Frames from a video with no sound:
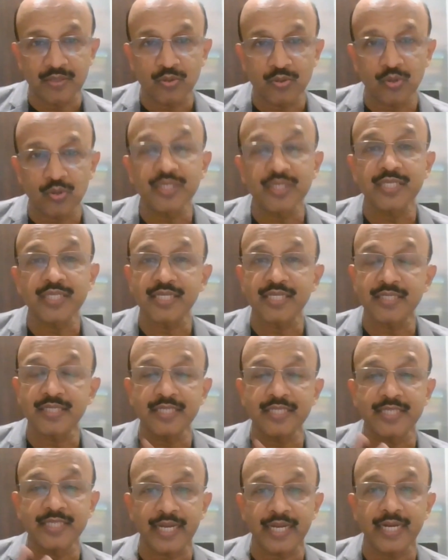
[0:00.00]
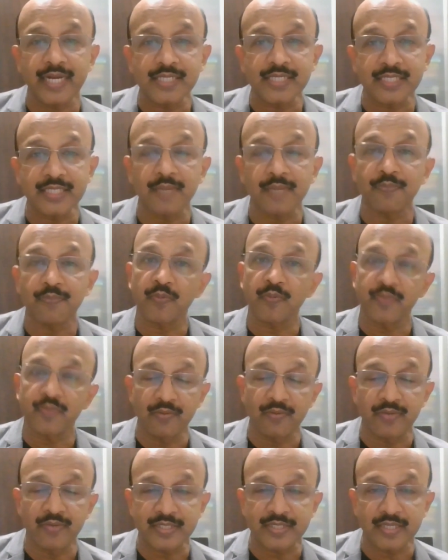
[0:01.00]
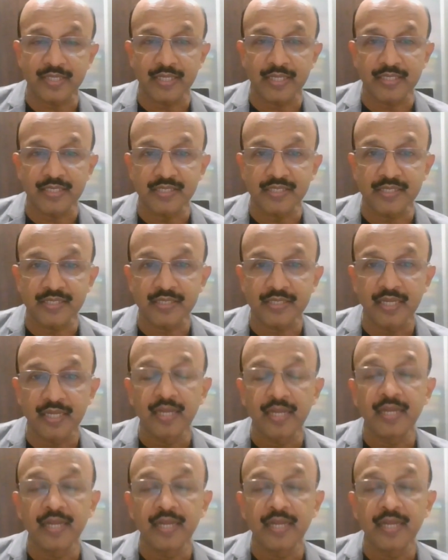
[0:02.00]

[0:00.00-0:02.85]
So this is the second step of investigations.